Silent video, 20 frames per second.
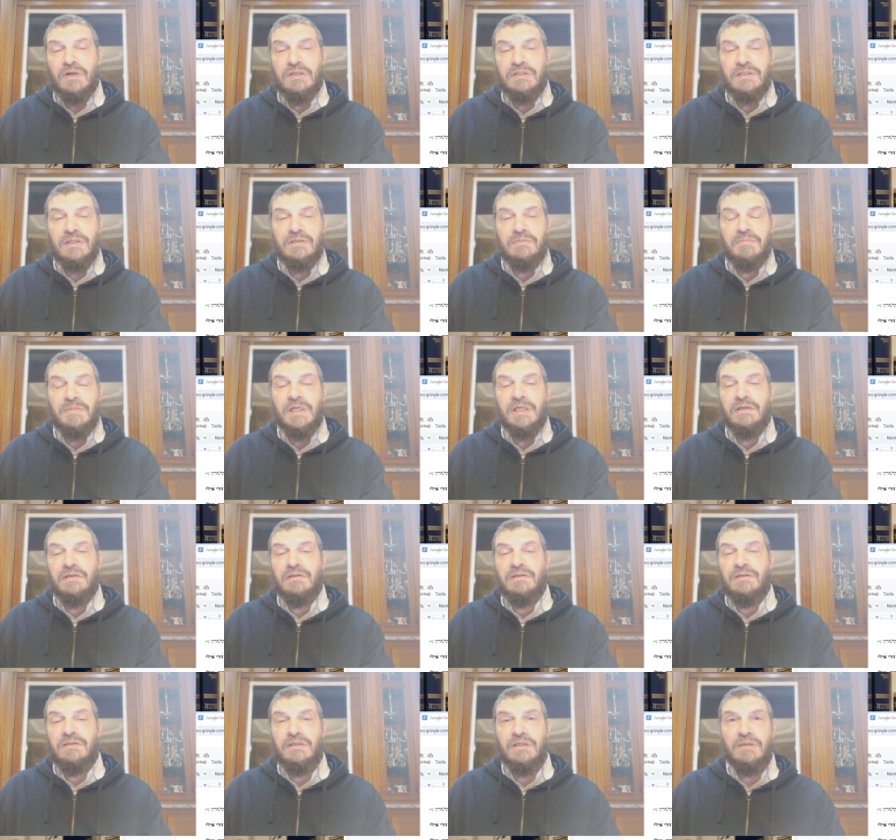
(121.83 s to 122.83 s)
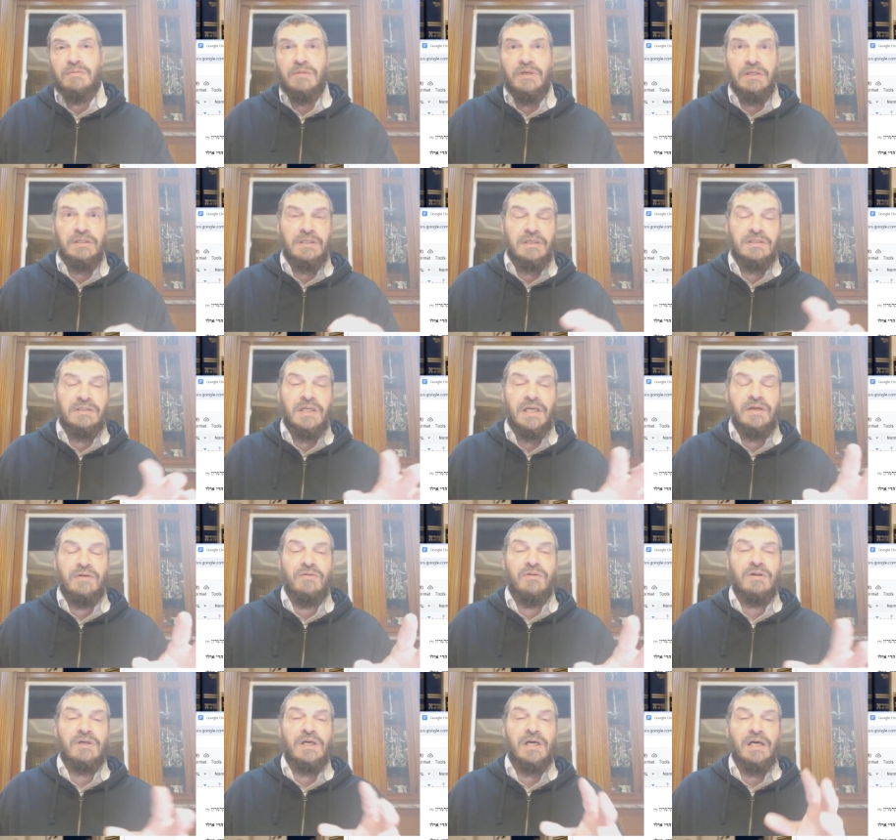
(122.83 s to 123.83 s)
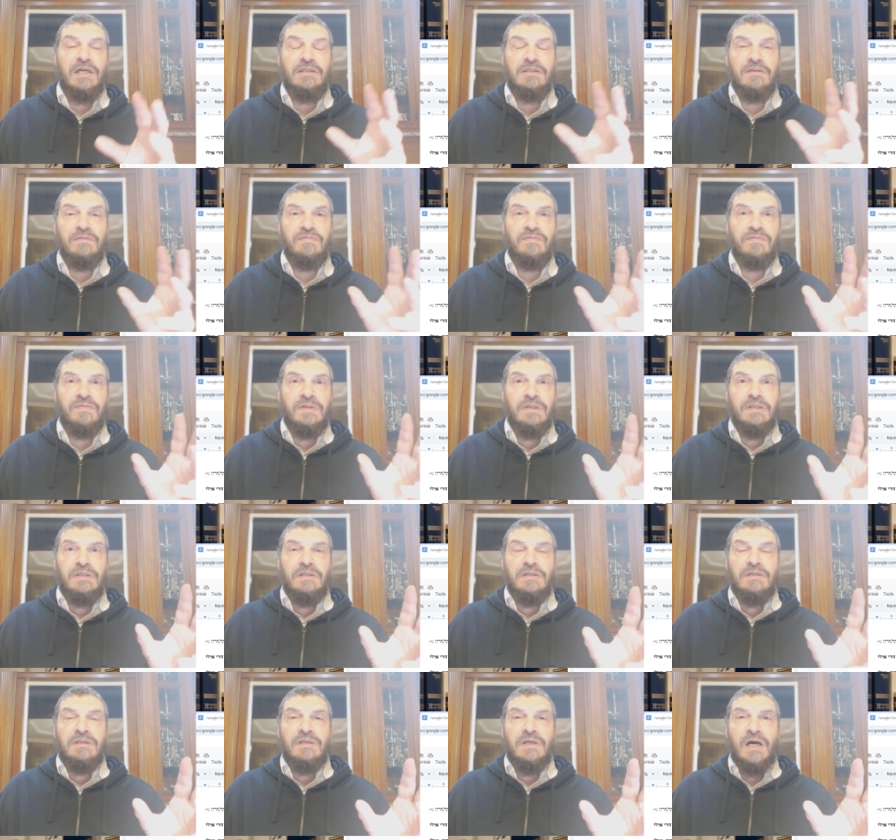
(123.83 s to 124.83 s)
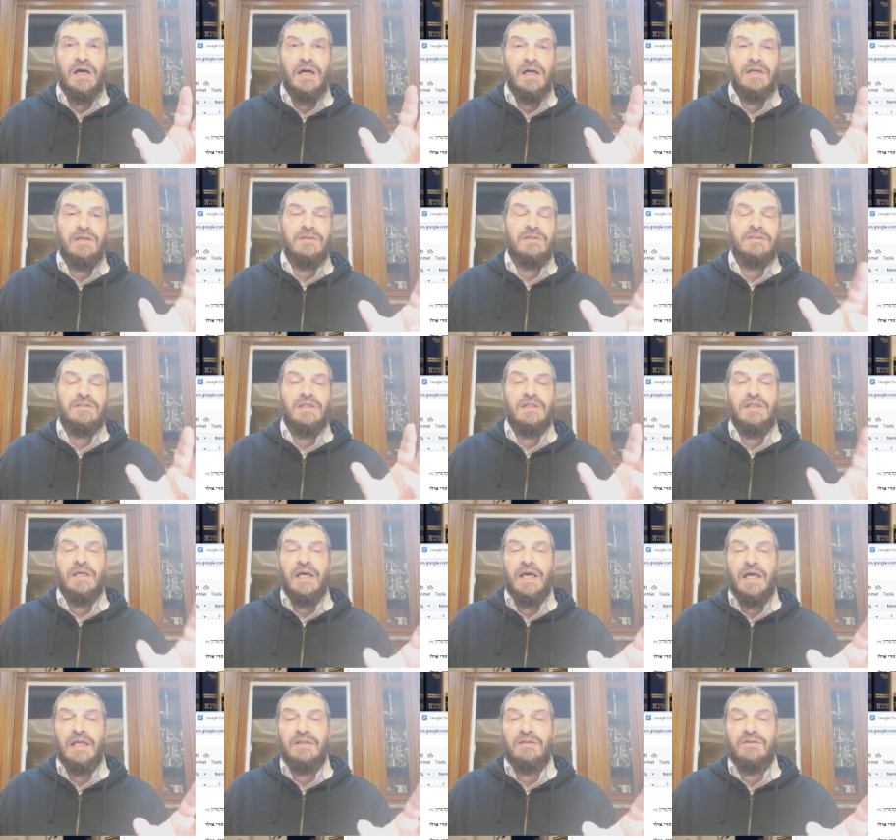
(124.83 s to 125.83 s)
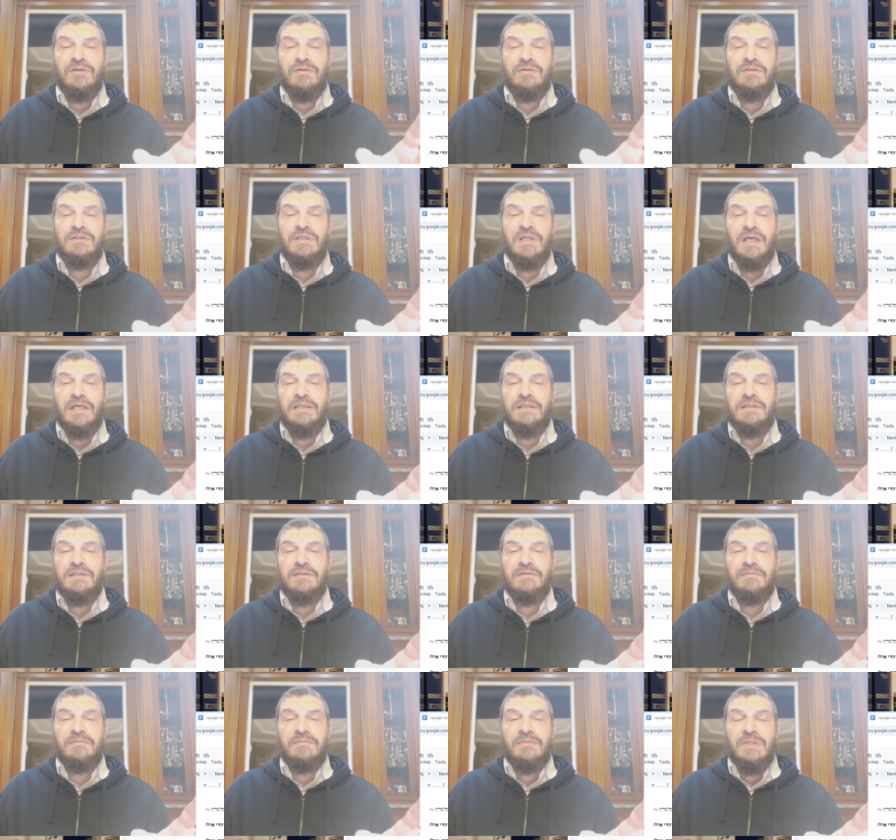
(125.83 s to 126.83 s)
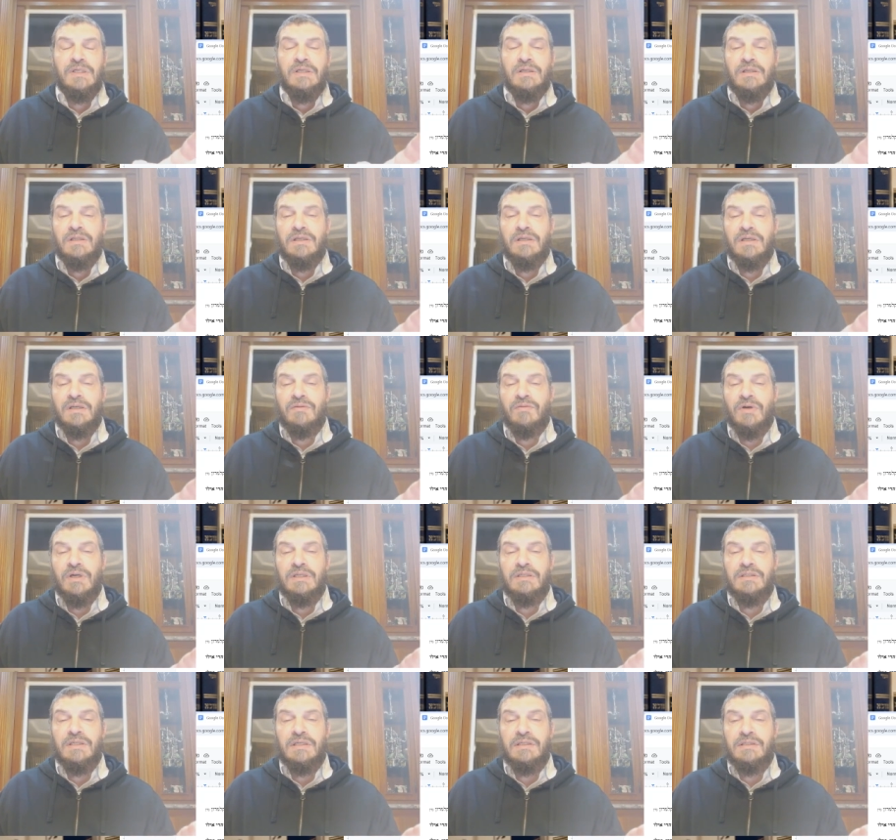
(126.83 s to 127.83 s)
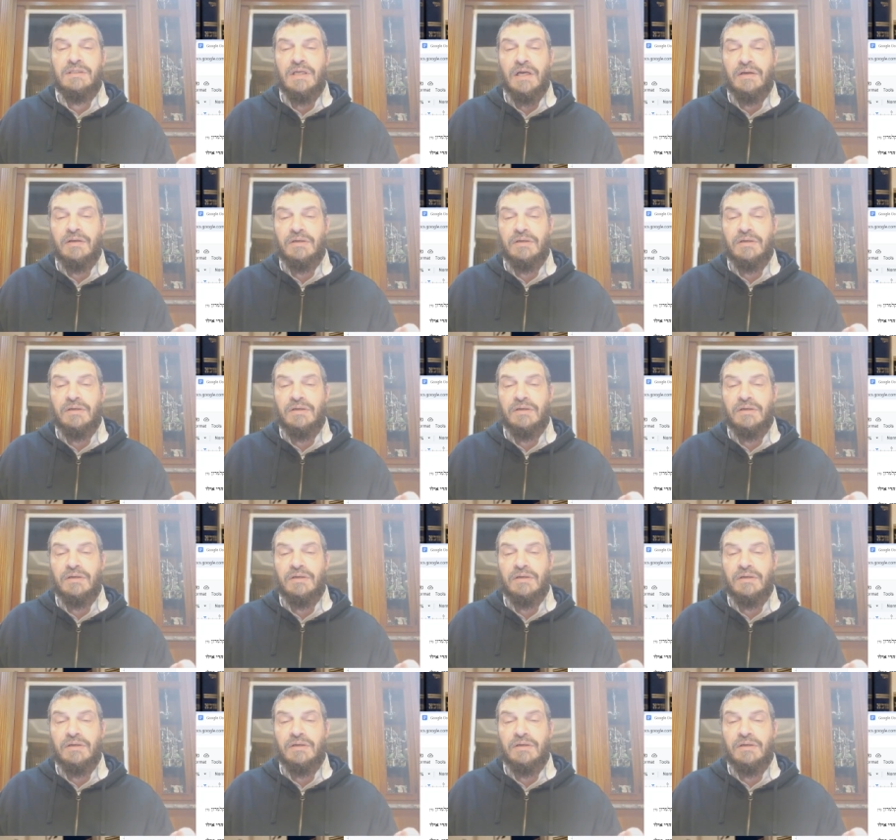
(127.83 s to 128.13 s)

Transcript: does it mean? So the Gemara is going to say all kinds of idols that they had in those days. What is this? It's